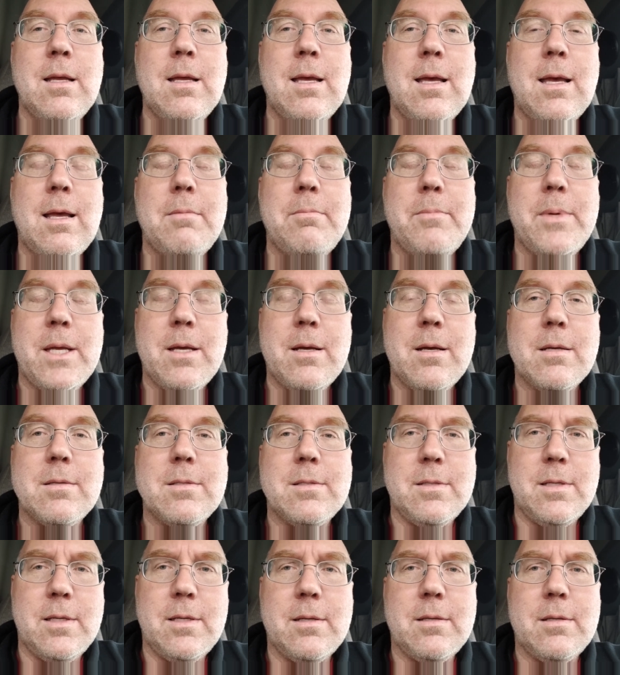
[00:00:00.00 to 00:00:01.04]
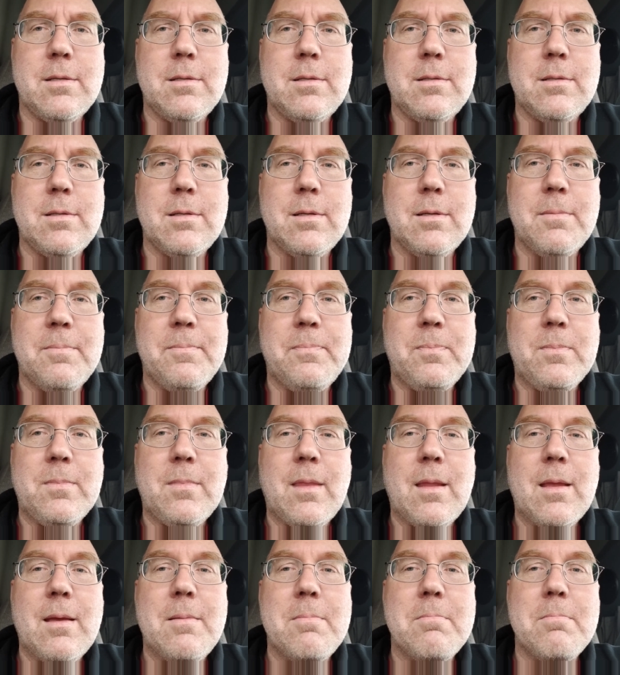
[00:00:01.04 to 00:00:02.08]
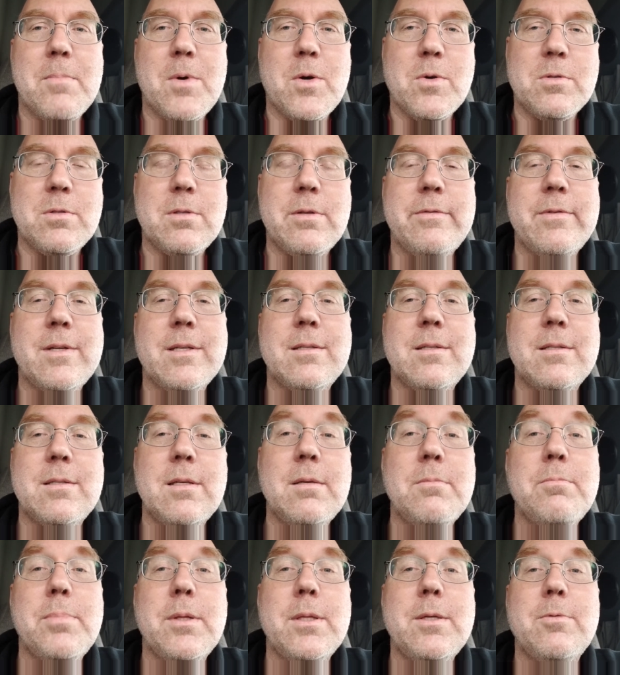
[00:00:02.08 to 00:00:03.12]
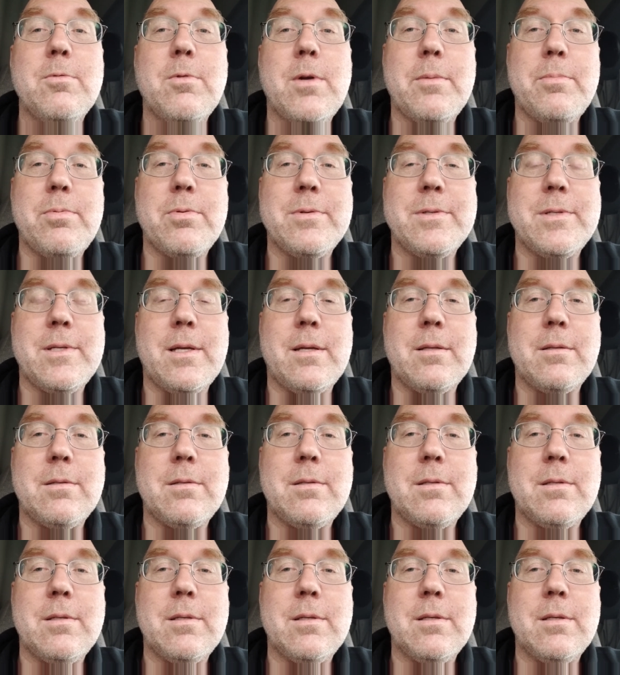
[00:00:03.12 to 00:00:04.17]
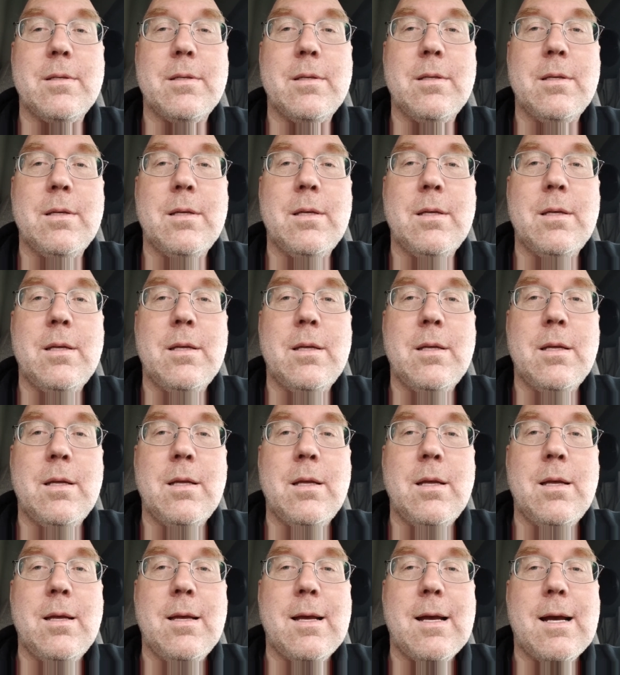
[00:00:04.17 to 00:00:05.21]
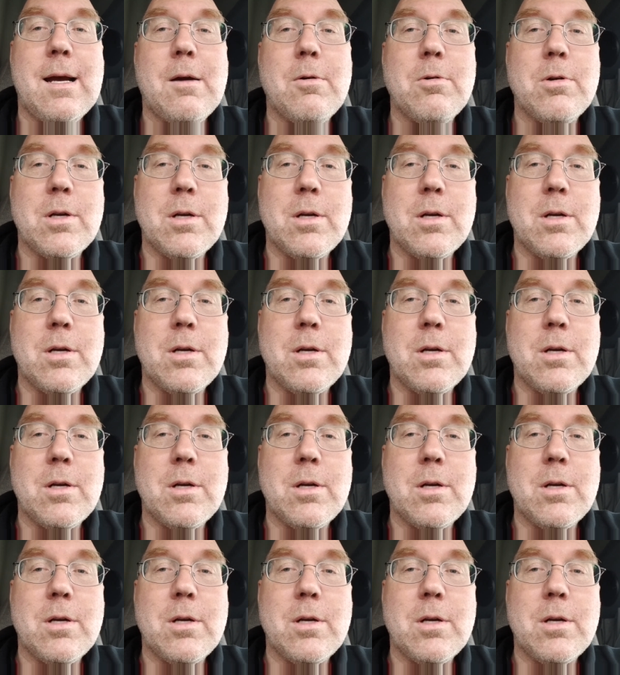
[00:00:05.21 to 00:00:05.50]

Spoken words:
And because it is, most of it simply represents our